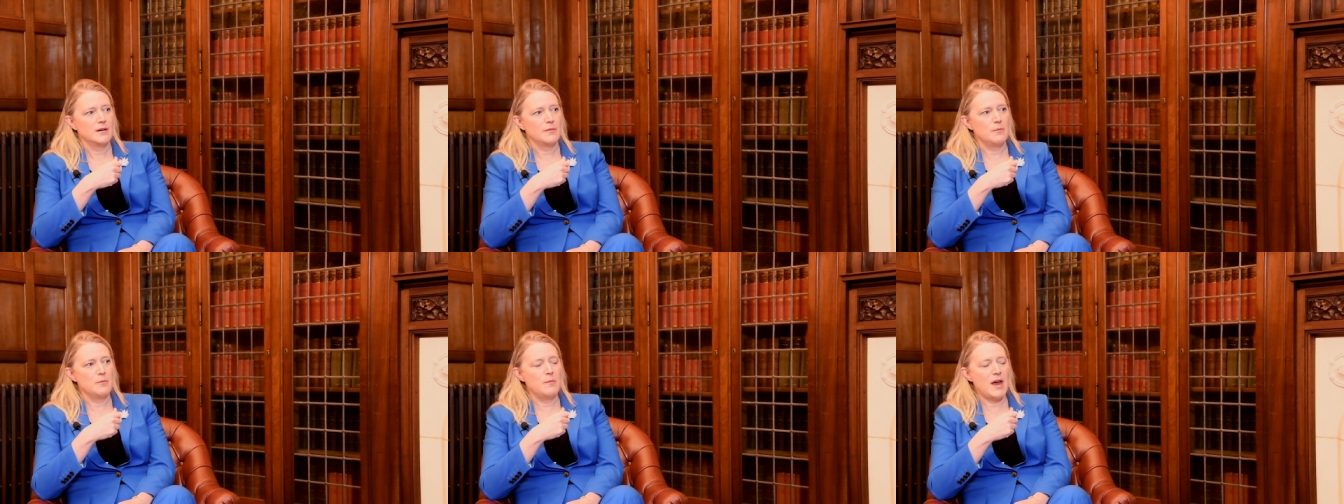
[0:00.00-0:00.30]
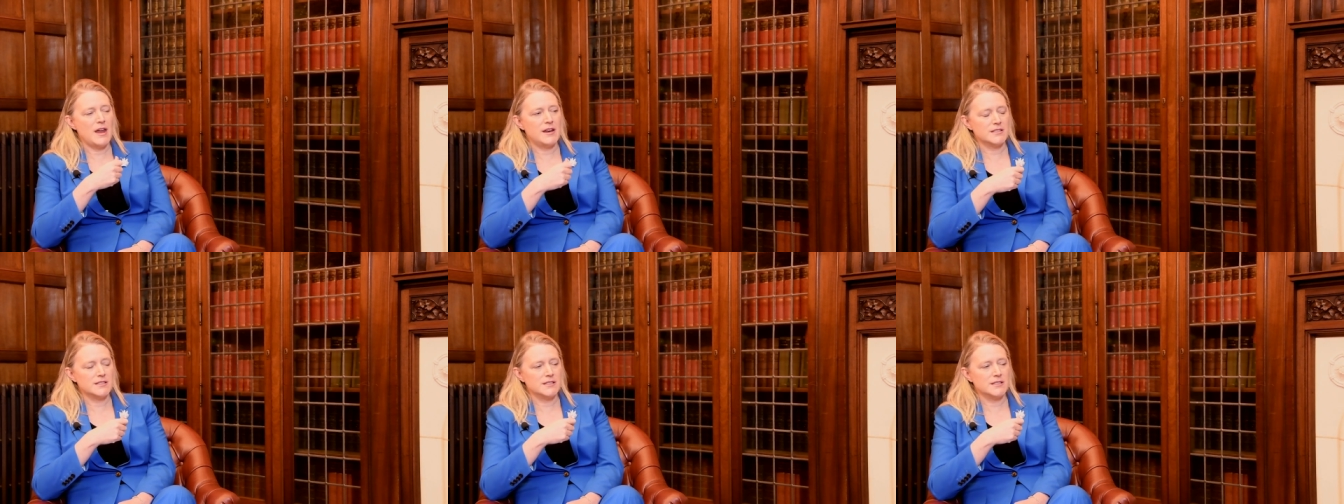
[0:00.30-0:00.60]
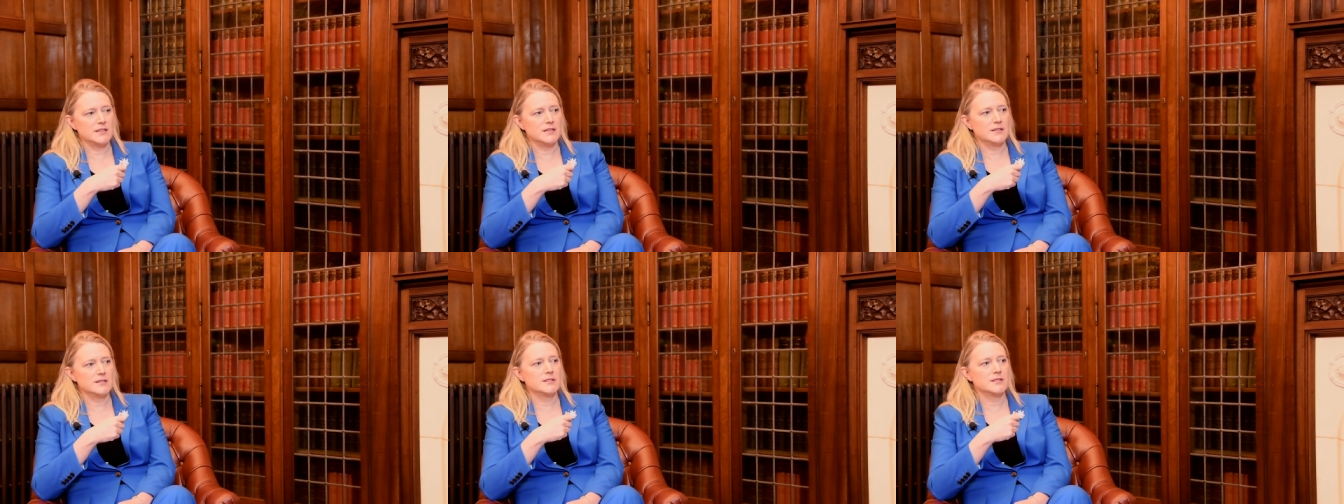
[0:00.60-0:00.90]

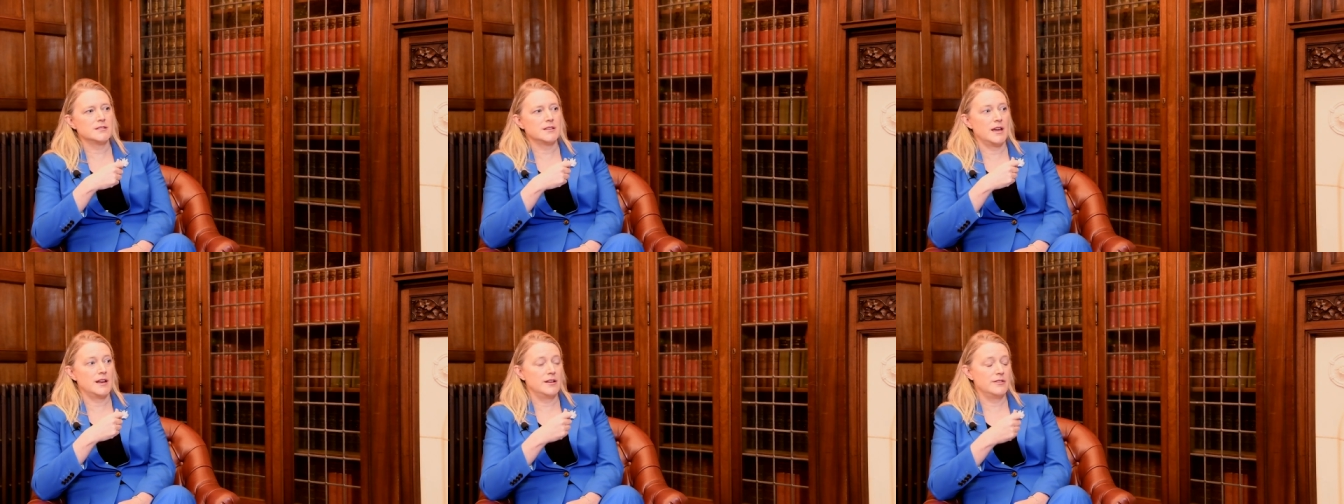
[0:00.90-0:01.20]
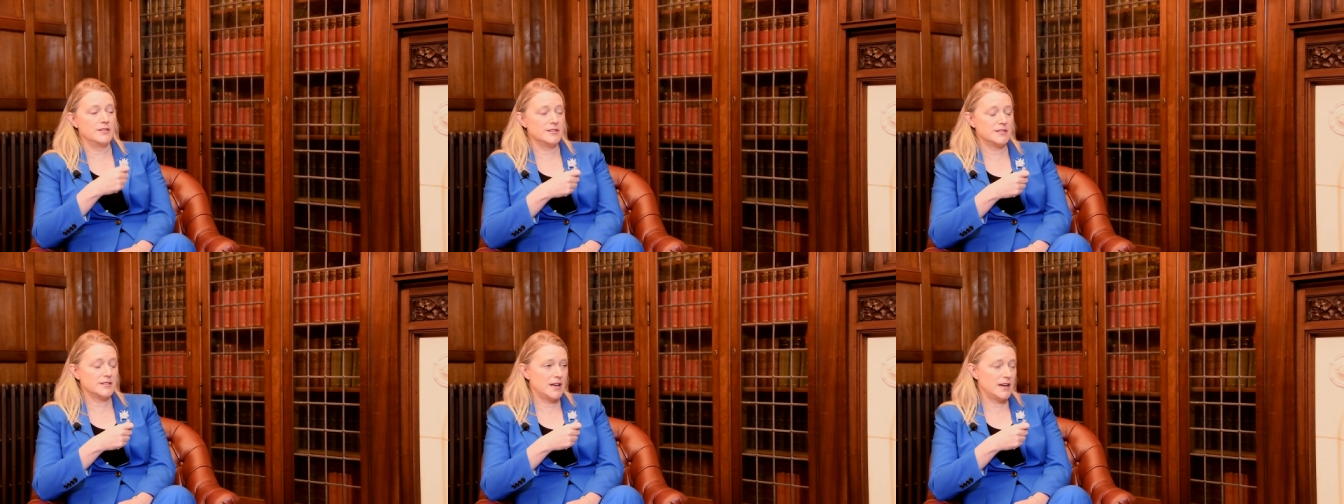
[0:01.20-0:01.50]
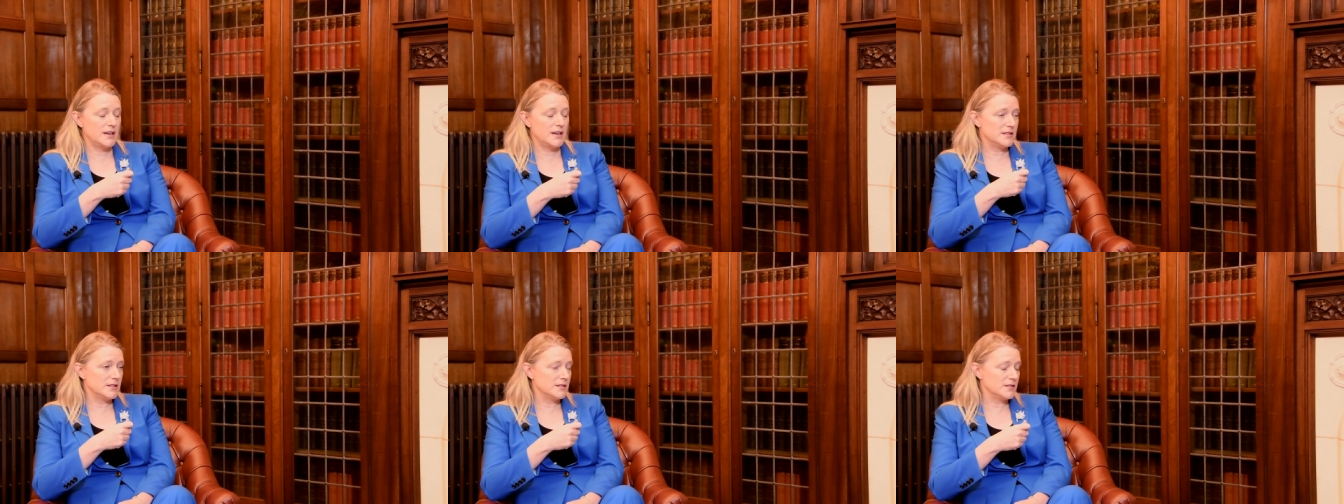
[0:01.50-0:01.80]
medicines, and in this
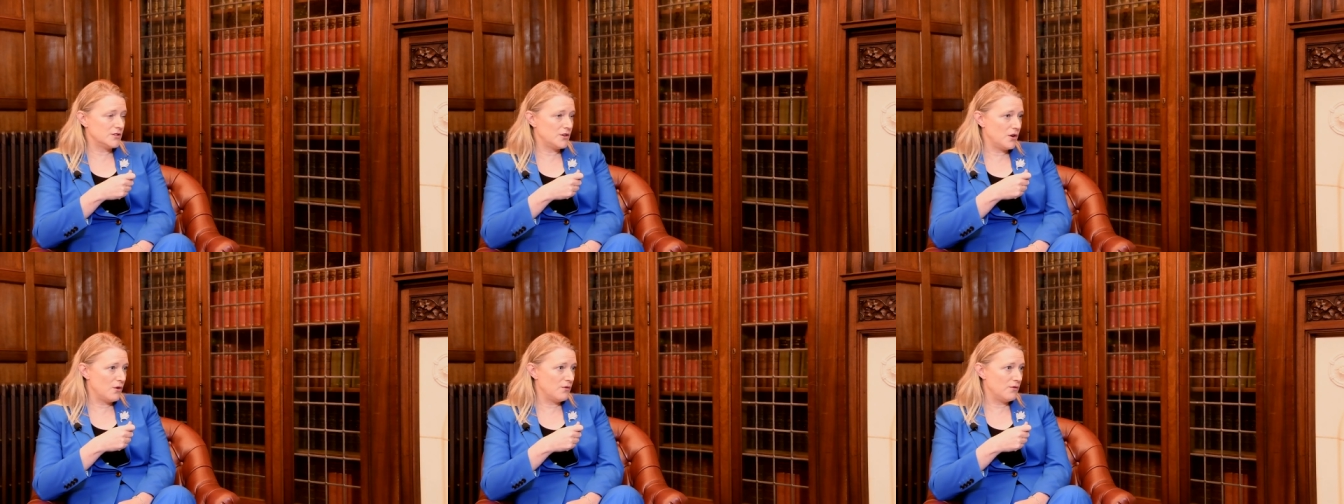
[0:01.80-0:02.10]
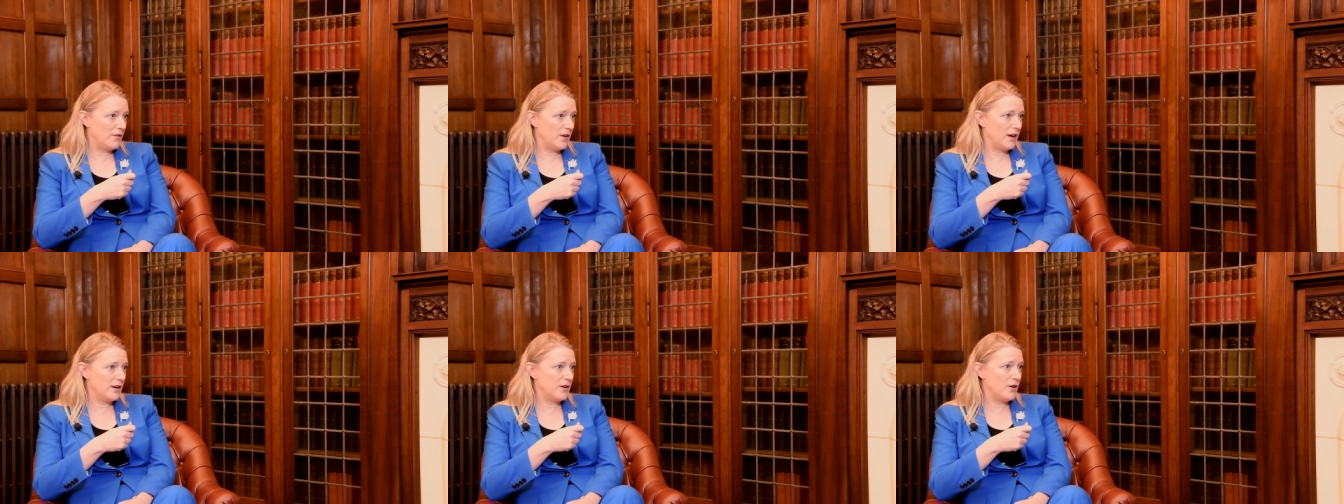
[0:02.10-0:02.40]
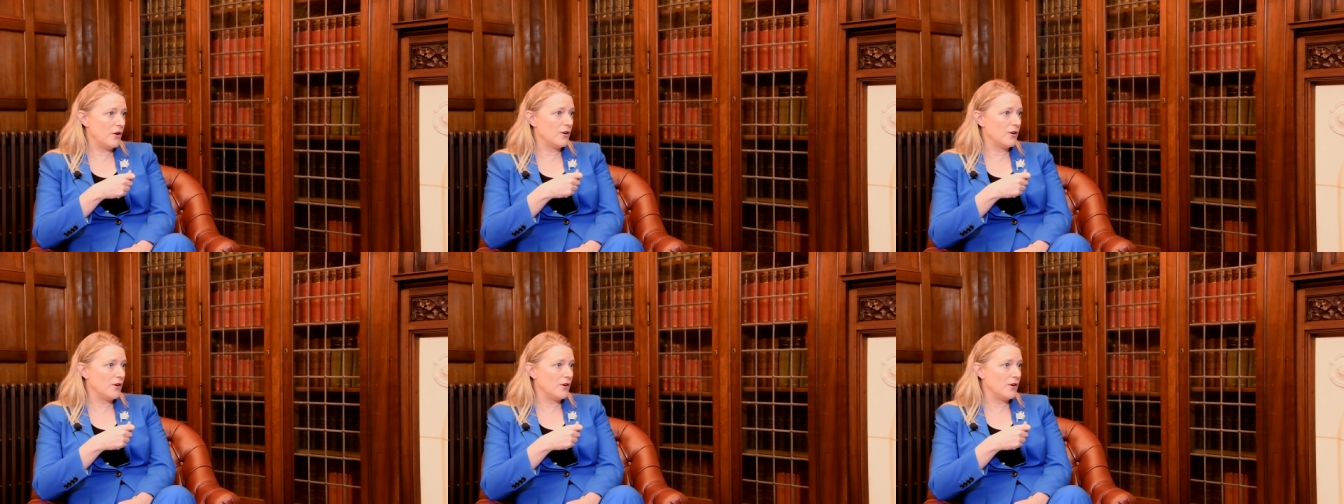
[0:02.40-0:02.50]
case it's COVID,